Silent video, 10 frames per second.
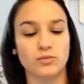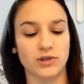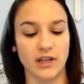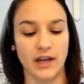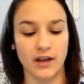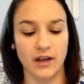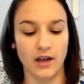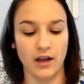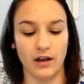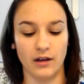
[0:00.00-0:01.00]
Super Stay.
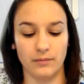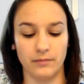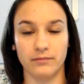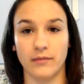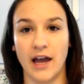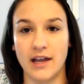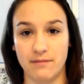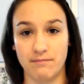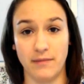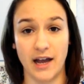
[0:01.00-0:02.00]

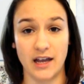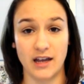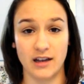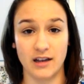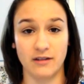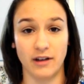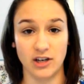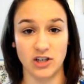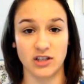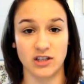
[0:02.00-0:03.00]
My
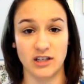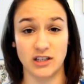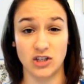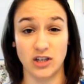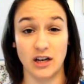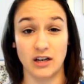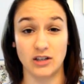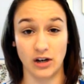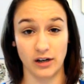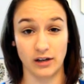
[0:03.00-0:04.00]
foundation is a shade
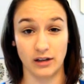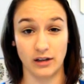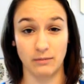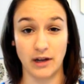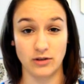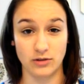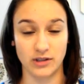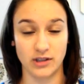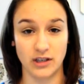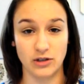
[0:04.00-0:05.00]
darker than my
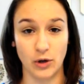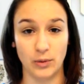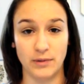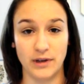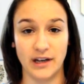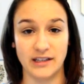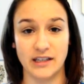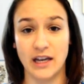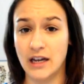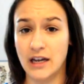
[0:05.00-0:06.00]
usual skin tone
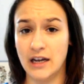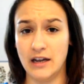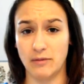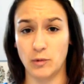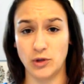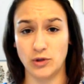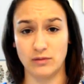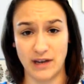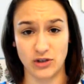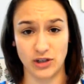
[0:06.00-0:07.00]
because if I'm going to
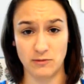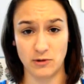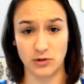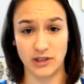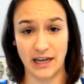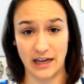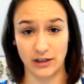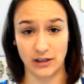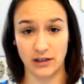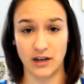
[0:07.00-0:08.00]
a major, I'm usually
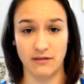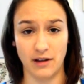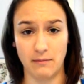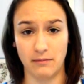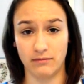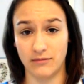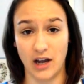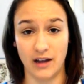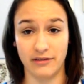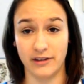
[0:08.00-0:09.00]
tanner. If I'm
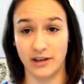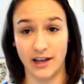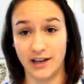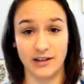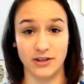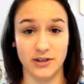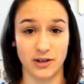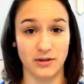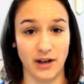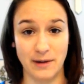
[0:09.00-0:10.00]
not, then hey,
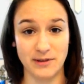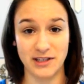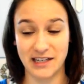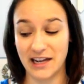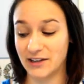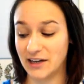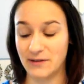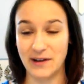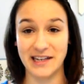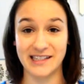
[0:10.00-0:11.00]
look, I'm just tanner
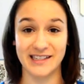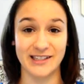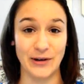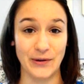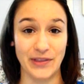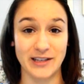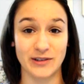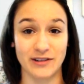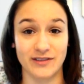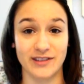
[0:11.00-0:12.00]
anyways. So that's
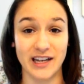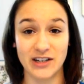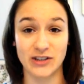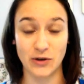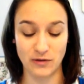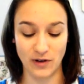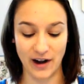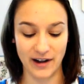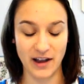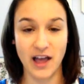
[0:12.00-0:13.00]
what I've done so
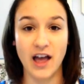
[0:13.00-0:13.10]
far.